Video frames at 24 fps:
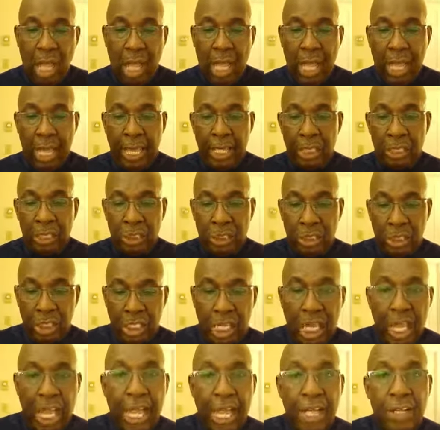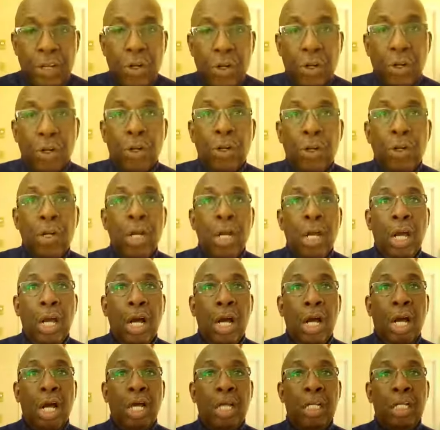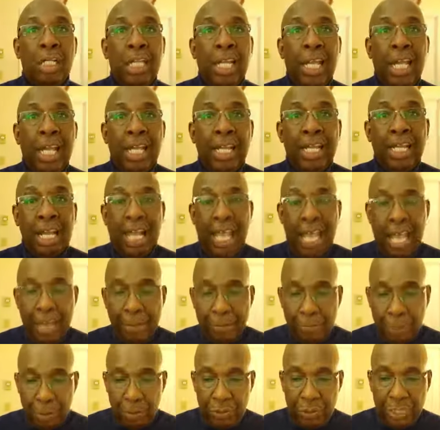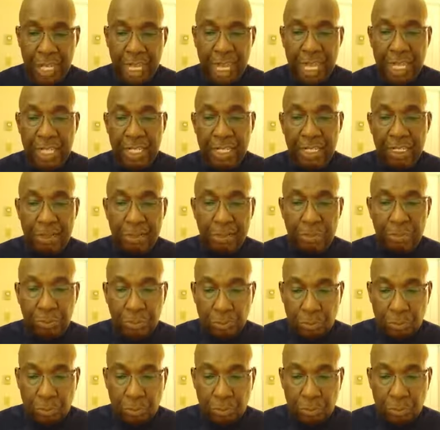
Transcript: and she had her uh, leg amputated